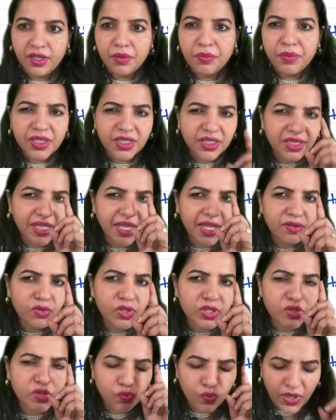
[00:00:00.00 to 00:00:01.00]
But there
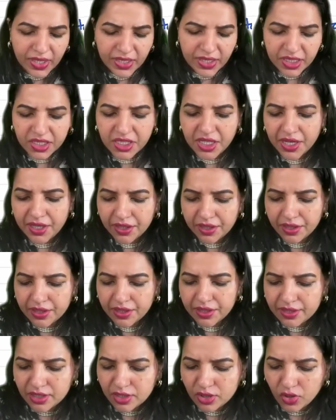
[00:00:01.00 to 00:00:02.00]
was one
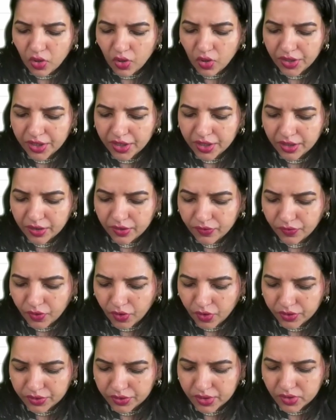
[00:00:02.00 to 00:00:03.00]
generous donor
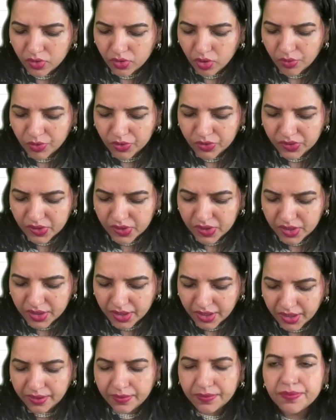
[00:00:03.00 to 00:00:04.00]
for this
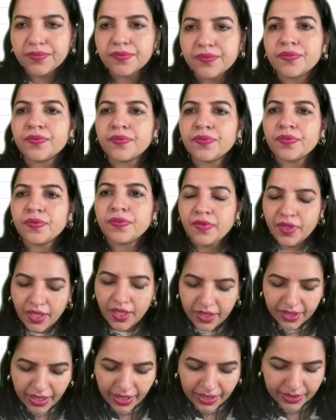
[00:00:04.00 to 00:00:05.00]
homocysteine,
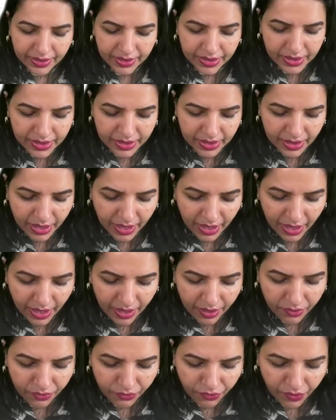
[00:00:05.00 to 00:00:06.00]
and that is
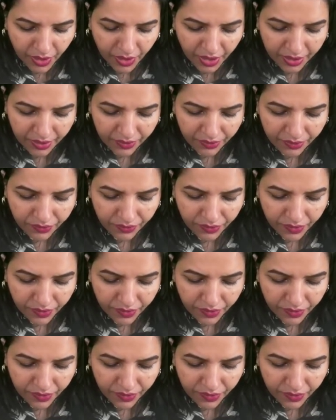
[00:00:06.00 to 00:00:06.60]
N5